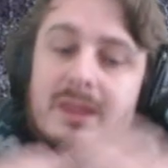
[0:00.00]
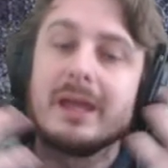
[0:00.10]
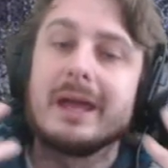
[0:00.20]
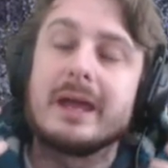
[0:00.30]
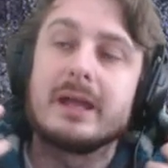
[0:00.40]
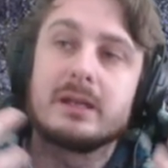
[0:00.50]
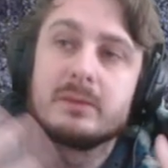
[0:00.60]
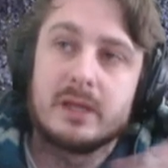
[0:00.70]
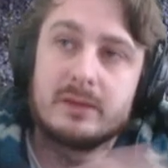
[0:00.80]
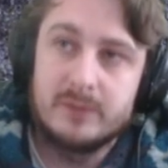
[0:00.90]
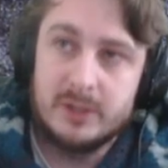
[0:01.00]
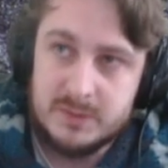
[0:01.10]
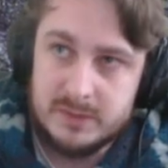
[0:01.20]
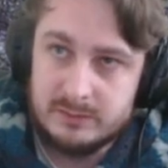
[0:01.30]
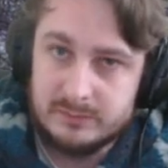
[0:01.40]
And in one of the videos
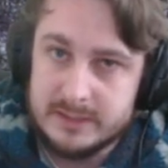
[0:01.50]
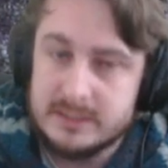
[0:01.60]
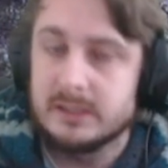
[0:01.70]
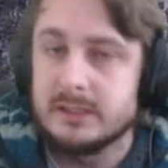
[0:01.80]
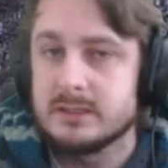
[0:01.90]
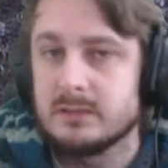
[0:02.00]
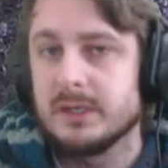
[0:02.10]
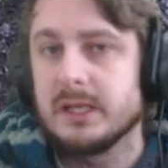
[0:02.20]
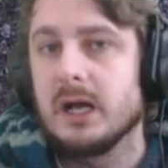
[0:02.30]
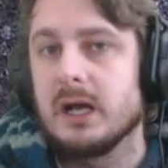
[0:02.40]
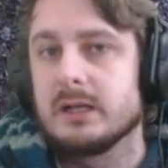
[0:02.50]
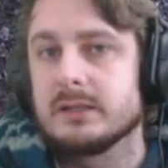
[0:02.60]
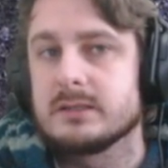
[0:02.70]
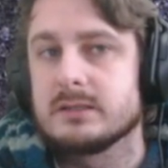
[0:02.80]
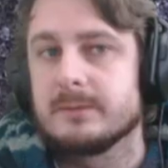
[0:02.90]
we did recently, somebody
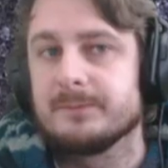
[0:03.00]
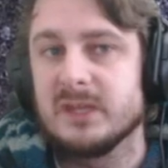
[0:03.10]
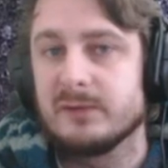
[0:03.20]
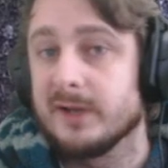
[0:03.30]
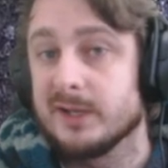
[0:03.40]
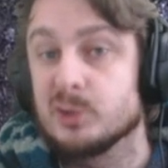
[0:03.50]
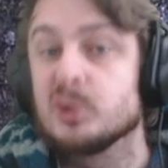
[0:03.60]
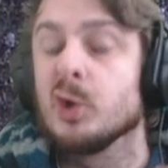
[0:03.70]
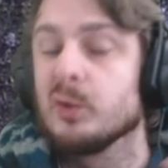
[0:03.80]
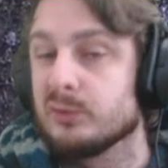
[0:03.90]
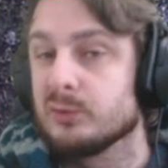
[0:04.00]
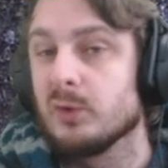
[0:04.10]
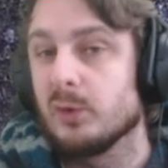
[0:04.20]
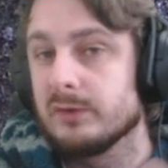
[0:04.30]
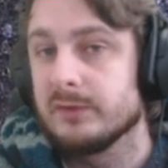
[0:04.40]
asked if I could go through
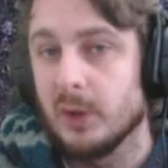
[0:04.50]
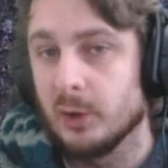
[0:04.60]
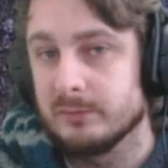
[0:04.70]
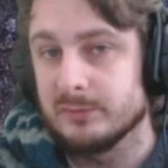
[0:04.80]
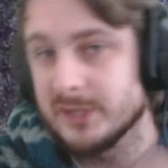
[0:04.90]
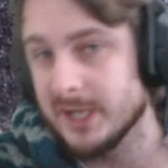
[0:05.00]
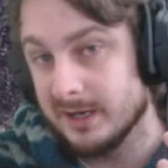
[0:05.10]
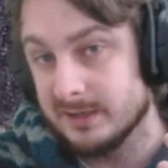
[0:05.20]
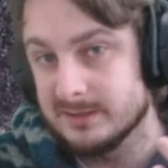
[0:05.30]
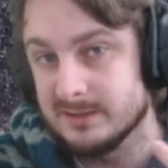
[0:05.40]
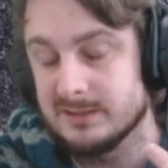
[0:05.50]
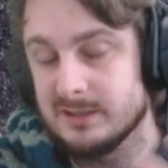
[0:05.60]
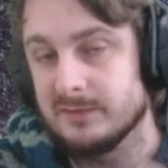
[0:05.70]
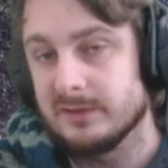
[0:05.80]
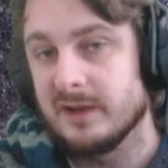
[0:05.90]
all of the homebrew characters and
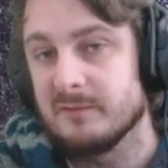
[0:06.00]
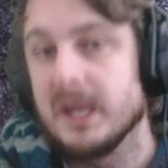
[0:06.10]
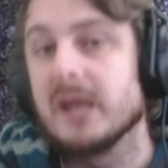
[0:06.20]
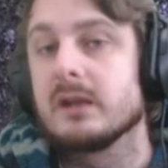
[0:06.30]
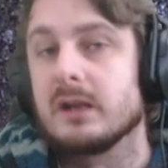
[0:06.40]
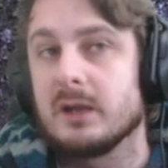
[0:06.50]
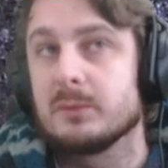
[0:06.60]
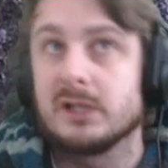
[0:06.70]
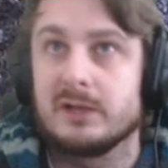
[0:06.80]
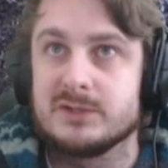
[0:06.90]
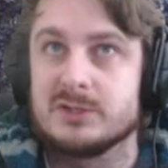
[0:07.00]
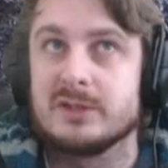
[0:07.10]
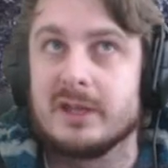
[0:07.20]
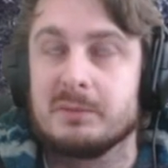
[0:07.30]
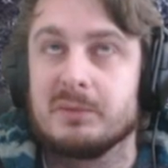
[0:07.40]
stuff that I've made, and I would love to do
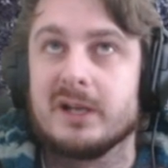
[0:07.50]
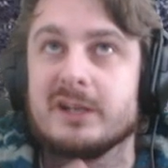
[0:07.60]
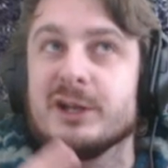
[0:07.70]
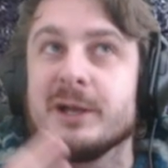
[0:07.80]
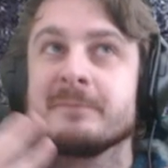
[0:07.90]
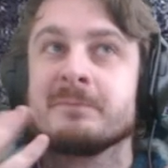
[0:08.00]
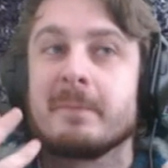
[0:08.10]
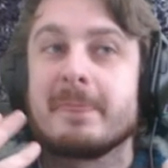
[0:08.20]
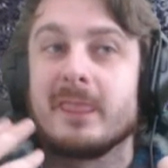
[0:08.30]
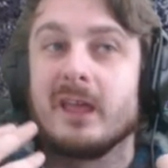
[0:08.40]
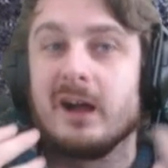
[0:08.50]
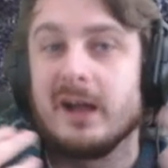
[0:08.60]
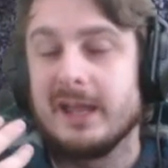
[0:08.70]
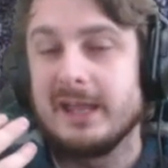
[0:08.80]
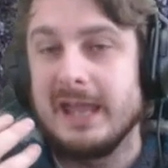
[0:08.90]
that, but
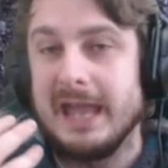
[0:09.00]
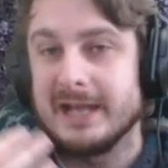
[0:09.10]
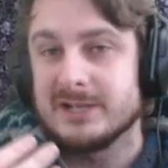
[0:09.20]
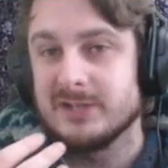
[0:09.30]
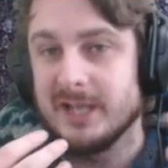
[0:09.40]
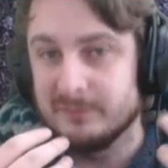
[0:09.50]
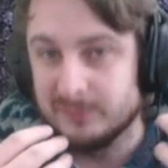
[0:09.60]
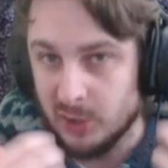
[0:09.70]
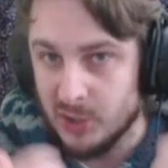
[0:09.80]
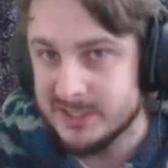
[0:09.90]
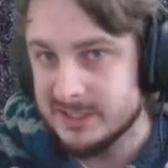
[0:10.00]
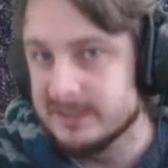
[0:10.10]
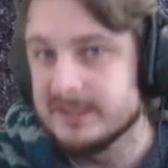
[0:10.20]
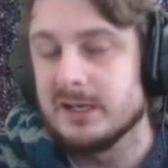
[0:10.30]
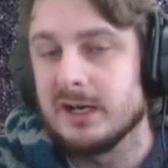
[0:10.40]
I actually have lost
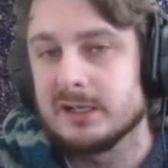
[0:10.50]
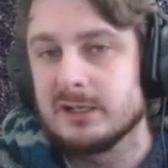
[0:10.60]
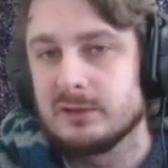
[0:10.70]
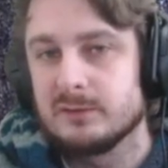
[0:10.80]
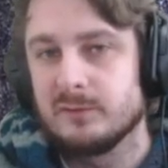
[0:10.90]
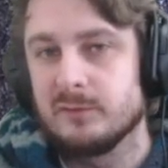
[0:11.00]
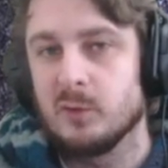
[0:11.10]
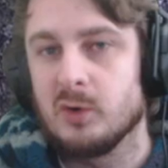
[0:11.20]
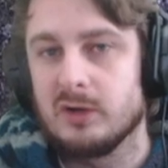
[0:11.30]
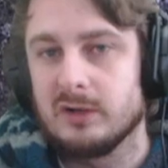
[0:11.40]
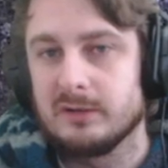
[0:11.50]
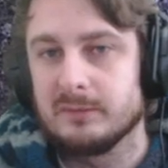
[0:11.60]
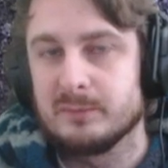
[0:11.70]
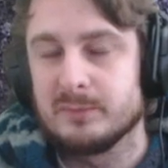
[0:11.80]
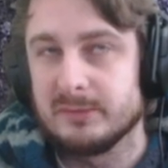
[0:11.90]
the data for
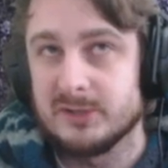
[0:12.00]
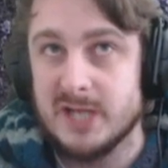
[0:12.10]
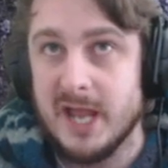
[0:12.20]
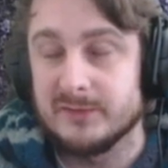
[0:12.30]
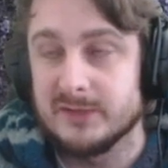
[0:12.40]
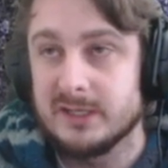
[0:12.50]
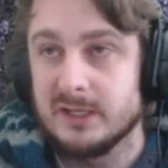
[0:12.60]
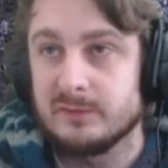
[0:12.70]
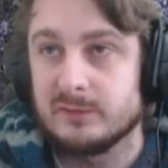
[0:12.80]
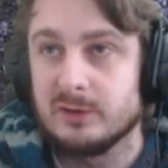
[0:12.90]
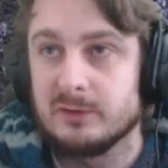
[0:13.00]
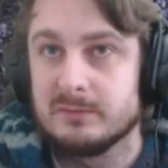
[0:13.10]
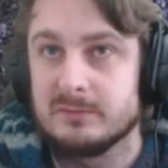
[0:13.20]
pretty much everything from